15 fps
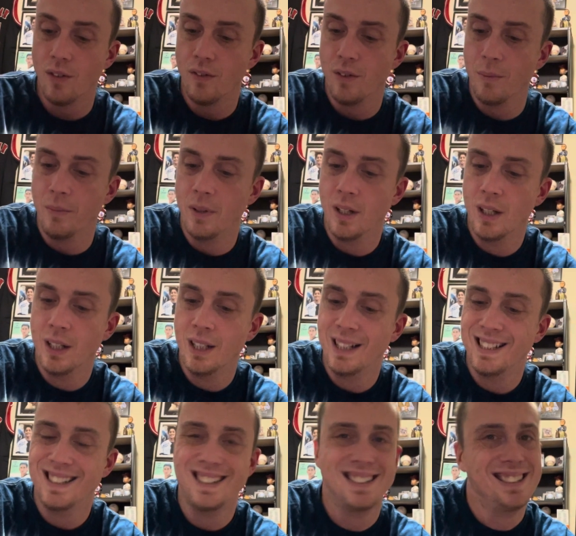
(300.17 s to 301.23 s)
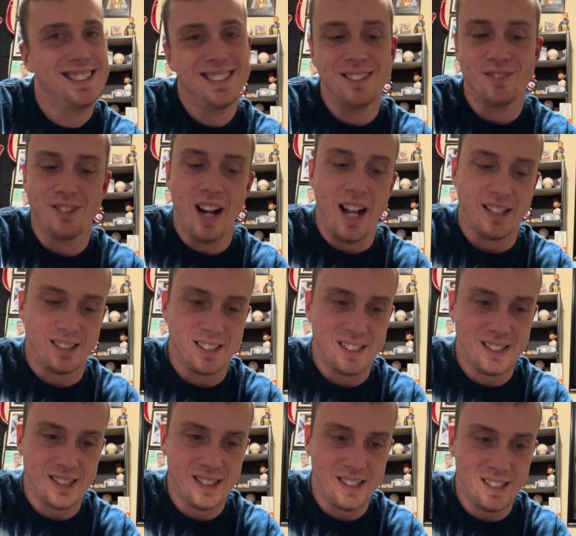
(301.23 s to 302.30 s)
of him.
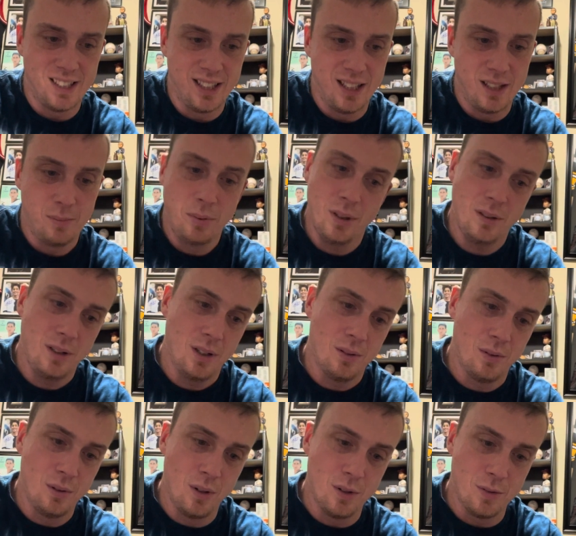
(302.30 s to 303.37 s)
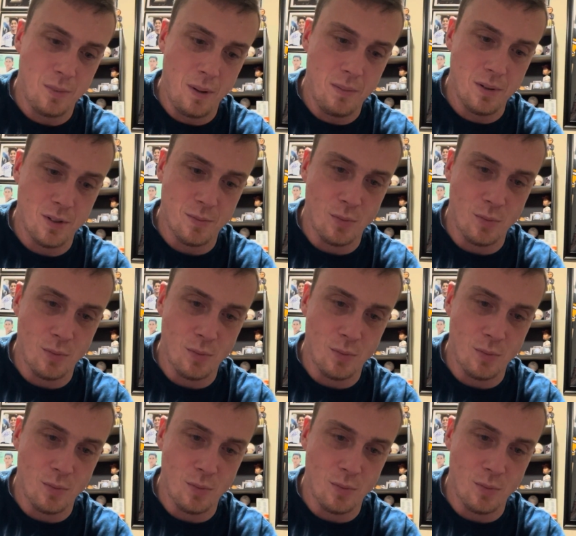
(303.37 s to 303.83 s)
Rats. Uh, but, you know, who knows? Maybe there's